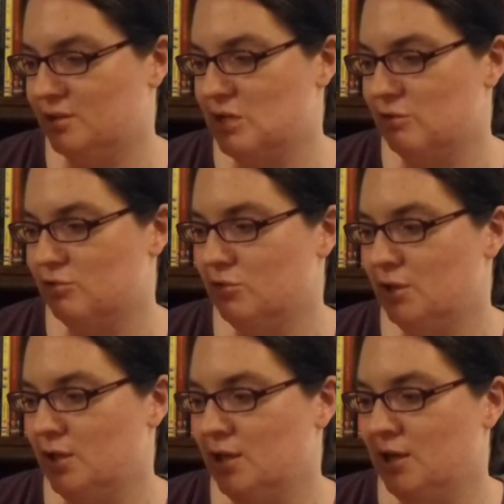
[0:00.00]
so
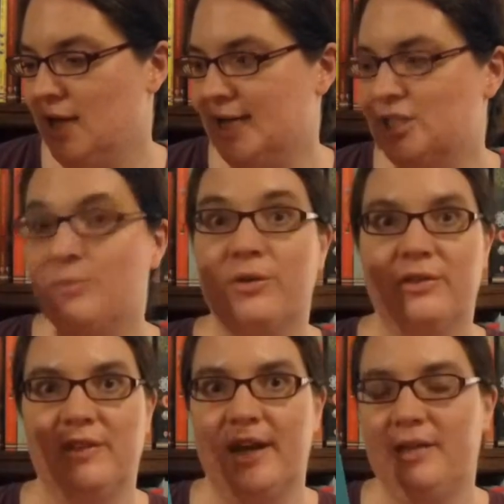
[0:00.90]
actually more
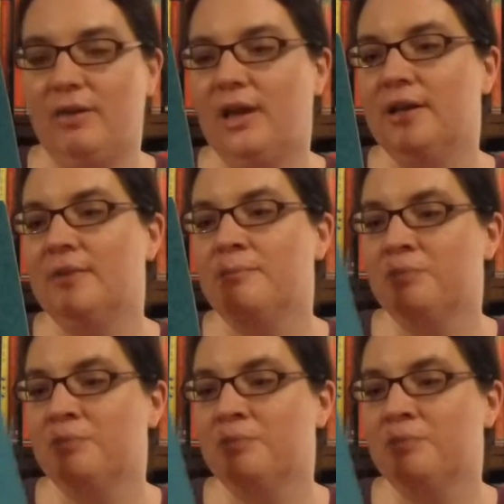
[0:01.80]
than that, I think.